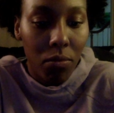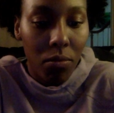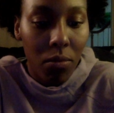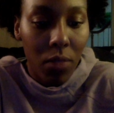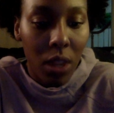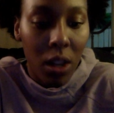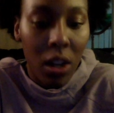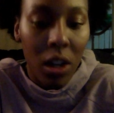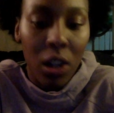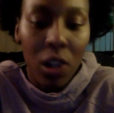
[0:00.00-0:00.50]

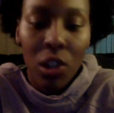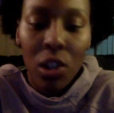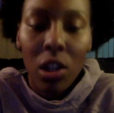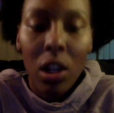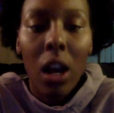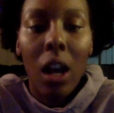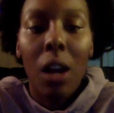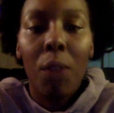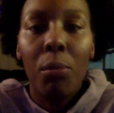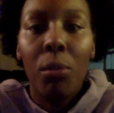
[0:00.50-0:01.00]
And each
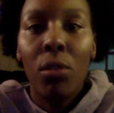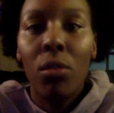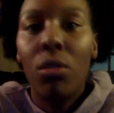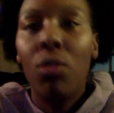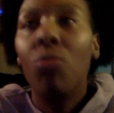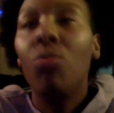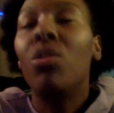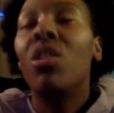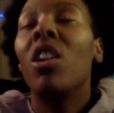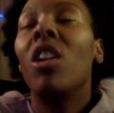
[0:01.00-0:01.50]
time you
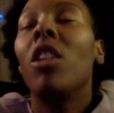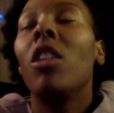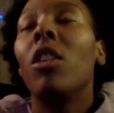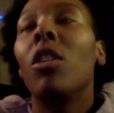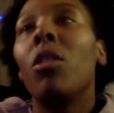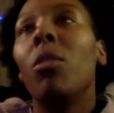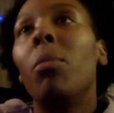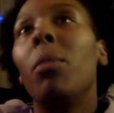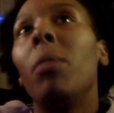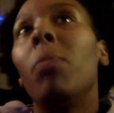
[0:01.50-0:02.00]
lose a little
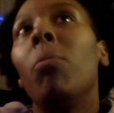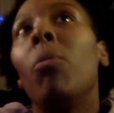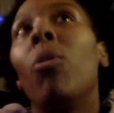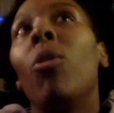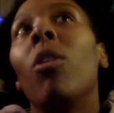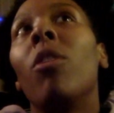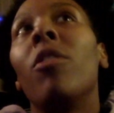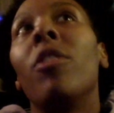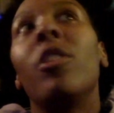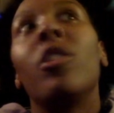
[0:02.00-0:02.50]
bit more
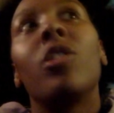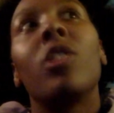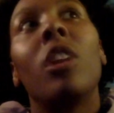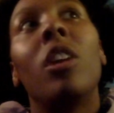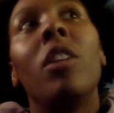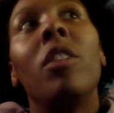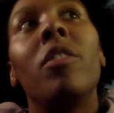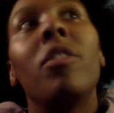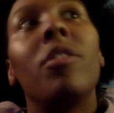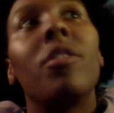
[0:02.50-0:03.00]
of yourself.